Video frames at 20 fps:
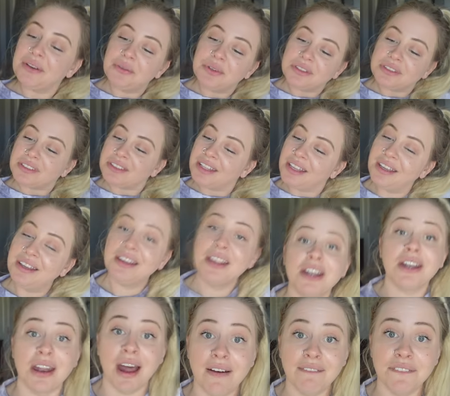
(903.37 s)
It was
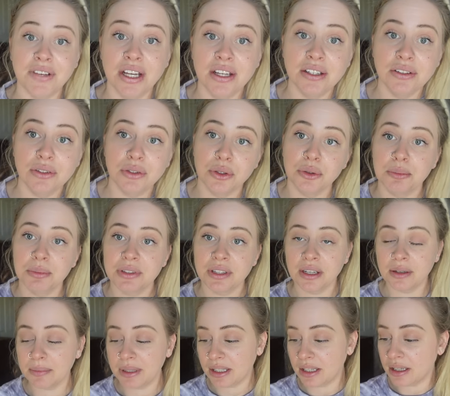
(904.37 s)
not fun. Oops, I
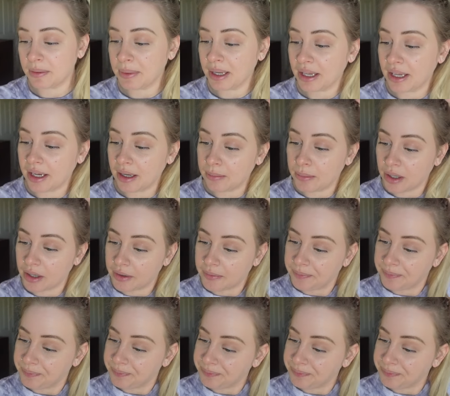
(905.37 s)
didn't mean to hit my camera.